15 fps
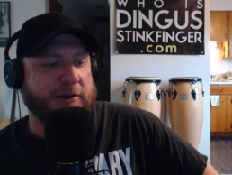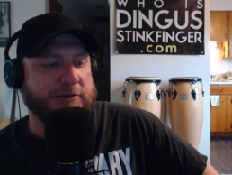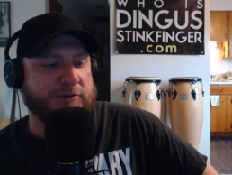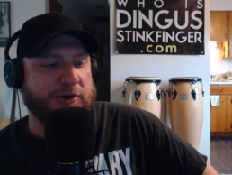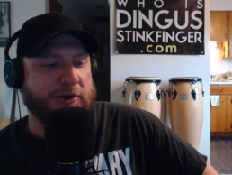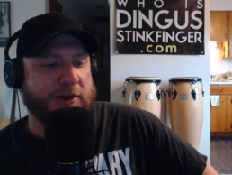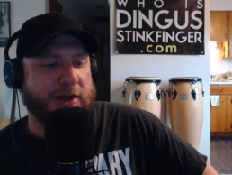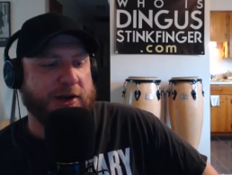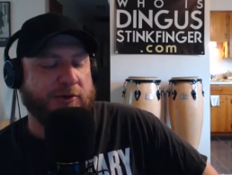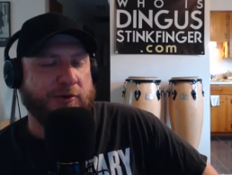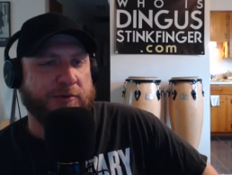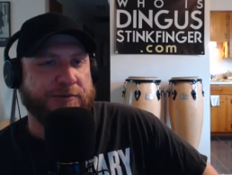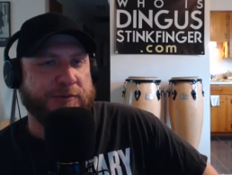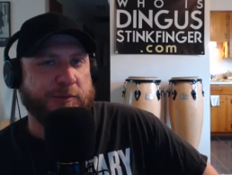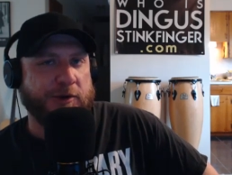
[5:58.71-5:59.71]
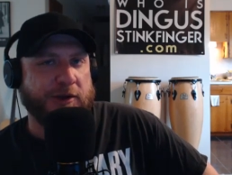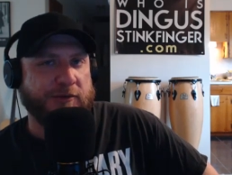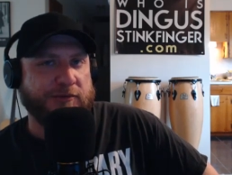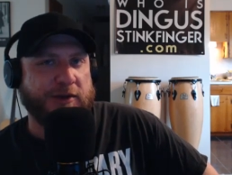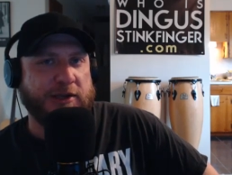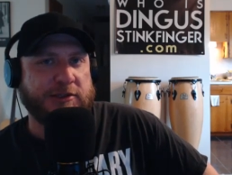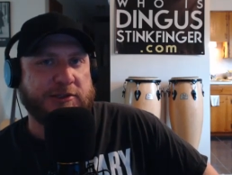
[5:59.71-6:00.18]
Saw a lot of old familiar
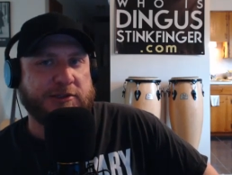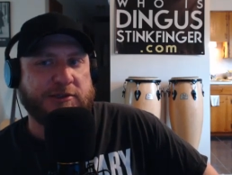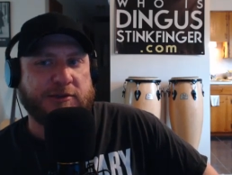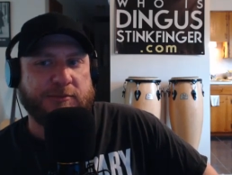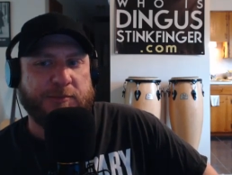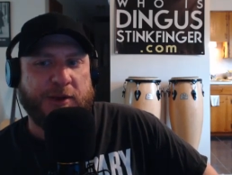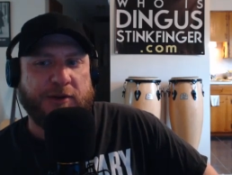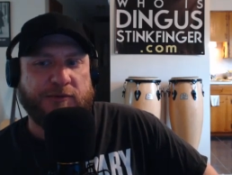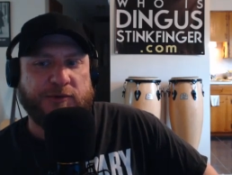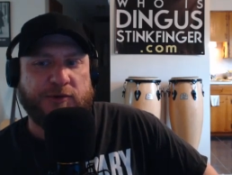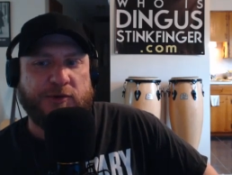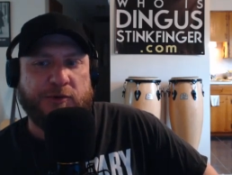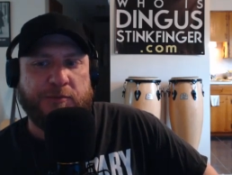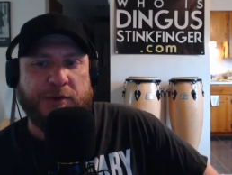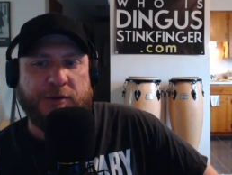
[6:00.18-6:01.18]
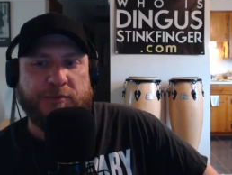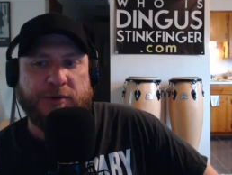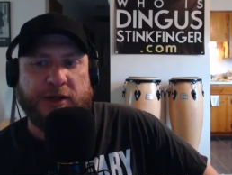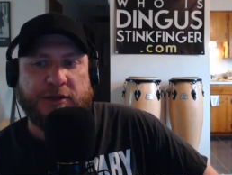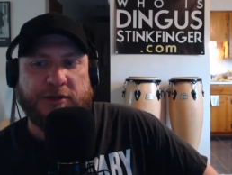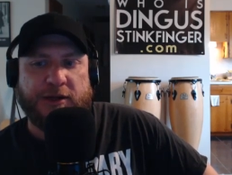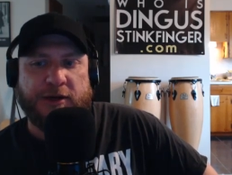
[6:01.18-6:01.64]
faces and met a few new people
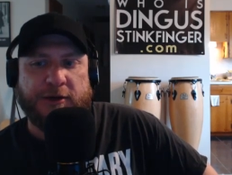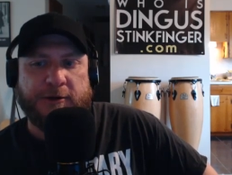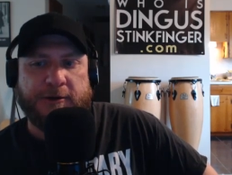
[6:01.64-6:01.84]
out there.